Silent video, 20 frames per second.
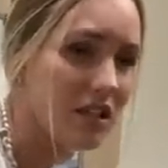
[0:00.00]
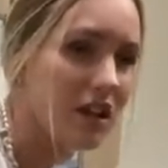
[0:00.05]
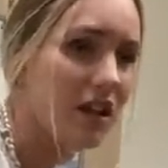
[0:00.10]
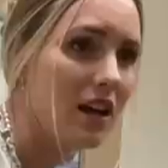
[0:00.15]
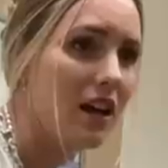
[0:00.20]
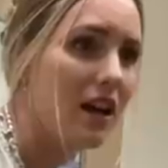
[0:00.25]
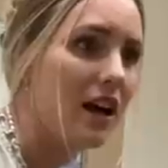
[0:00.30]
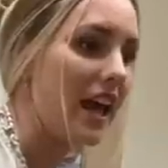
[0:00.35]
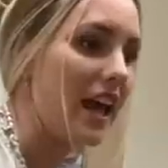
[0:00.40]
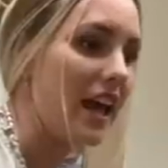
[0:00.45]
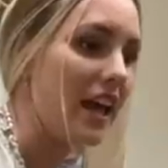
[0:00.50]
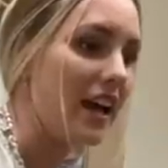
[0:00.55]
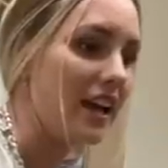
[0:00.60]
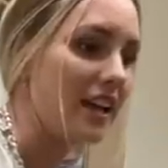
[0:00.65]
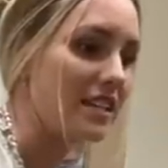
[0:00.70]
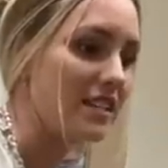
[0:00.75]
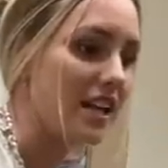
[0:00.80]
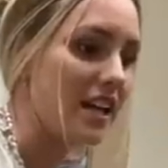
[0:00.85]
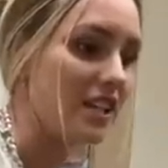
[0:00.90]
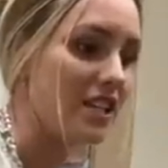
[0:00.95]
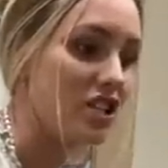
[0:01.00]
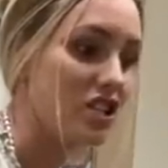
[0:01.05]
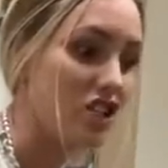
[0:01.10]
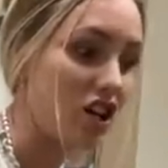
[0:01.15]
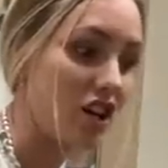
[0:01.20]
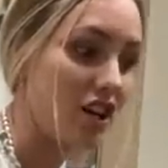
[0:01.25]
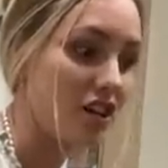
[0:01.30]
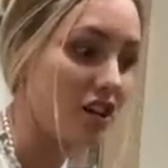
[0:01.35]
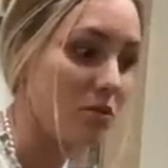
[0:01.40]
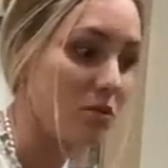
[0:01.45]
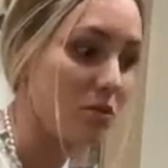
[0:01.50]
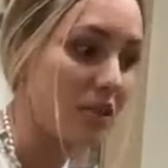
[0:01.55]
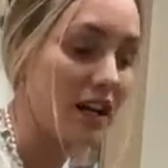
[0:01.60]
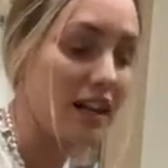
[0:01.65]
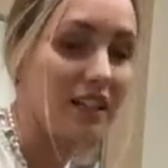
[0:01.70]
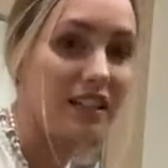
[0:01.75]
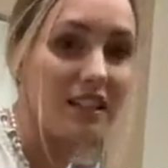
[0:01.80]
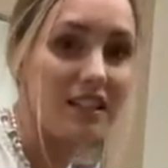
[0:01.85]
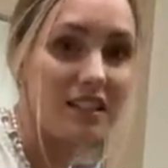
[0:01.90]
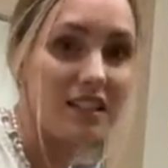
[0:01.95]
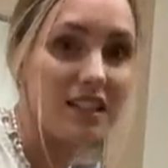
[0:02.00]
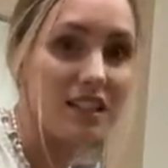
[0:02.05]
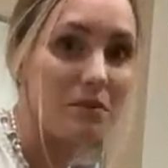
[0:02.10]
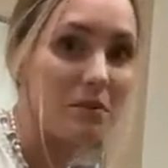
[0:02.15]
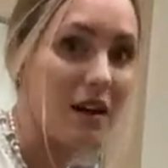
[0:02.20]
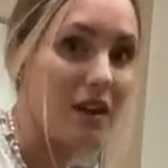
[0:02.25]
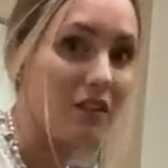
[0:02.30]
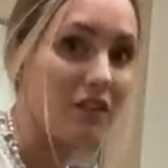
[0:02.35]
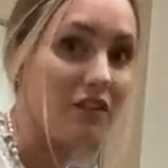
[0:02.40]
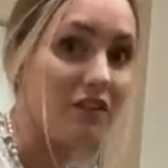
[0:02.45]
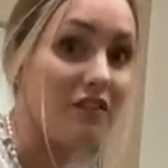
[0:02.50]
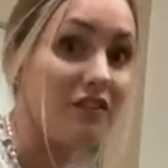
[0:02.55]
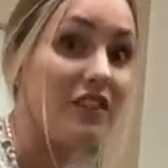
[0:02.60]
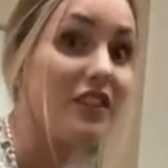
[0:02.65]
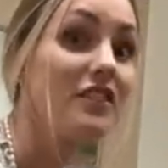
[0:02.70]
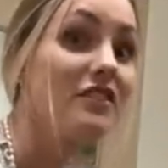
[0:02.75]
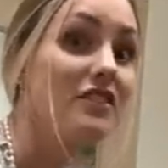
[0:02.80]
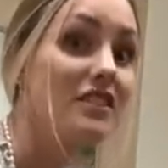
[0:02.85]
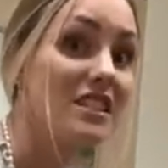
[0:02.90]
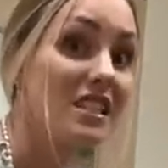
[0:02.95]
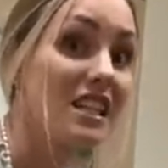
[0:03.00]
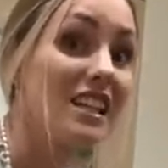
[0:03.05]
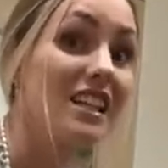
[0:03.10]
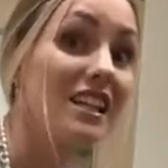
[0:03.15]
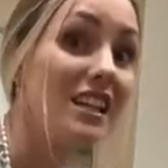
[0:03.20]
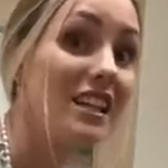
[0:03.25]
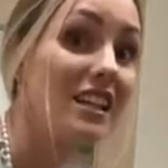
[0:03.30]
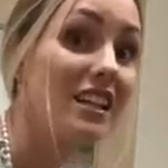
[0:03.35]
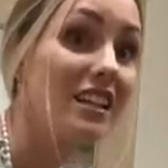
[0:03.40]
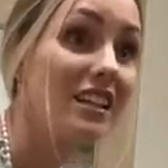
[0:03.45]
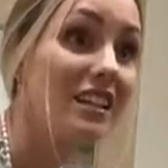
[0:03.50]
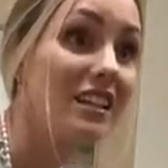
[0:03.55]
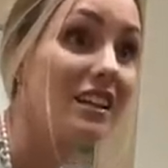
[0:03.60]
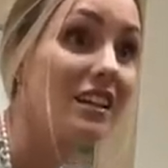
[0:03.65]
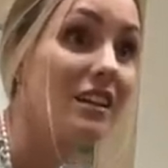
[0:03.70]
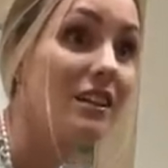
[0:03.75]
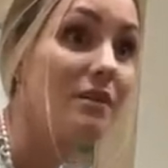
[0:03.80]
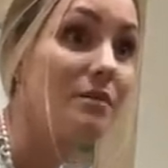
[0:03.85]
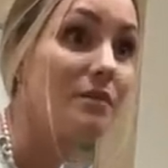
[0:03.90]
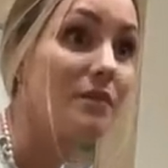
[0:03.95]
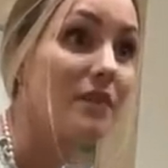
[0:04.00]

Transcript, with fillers: Mm-hmm. And I started the pregnancy about fifteen,